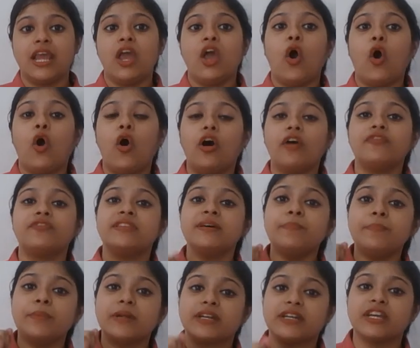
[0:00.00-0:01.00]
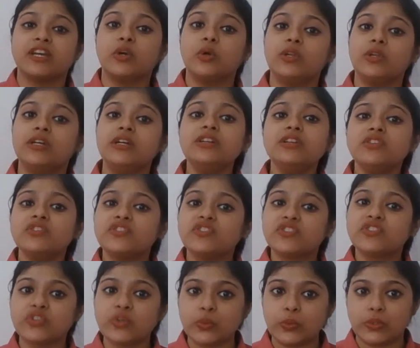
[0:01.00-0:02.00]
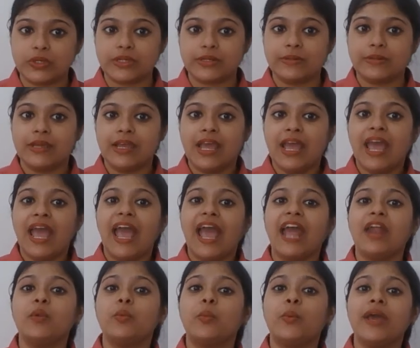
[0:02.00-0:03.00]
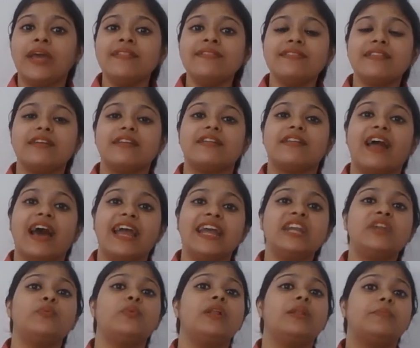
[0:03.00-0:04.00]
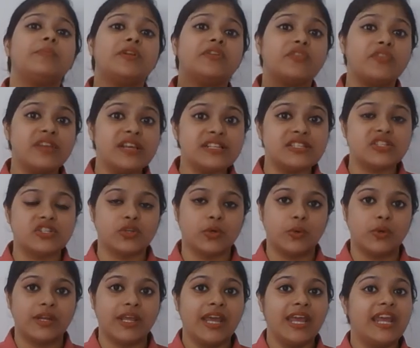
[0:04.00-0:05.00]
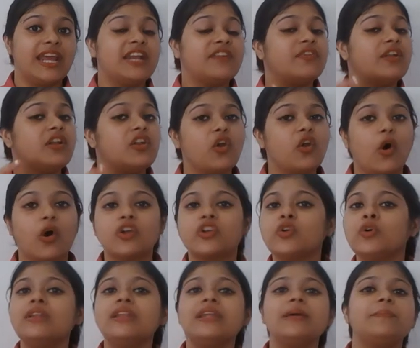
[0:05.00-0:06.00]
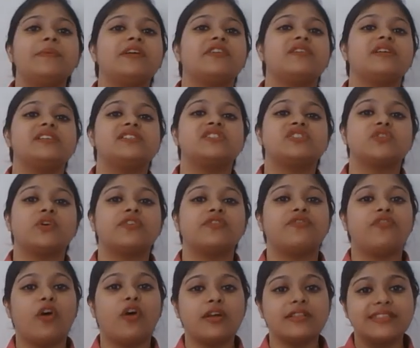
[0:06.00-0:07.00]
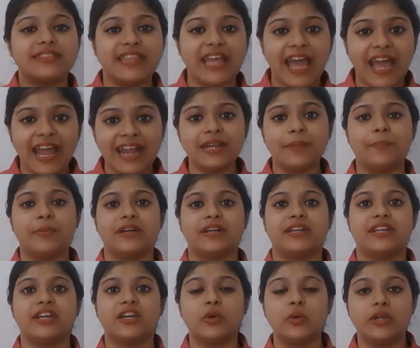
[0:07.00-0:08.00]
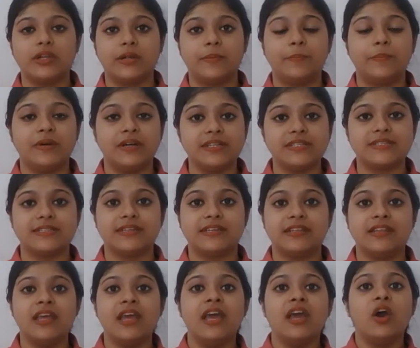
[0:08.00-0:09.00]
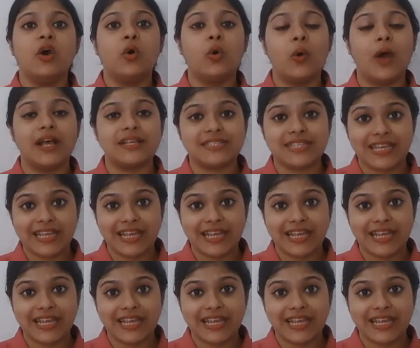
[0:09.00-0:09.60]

of the particular suit. And when the right will be restored, it will not only be restored for that particular person who has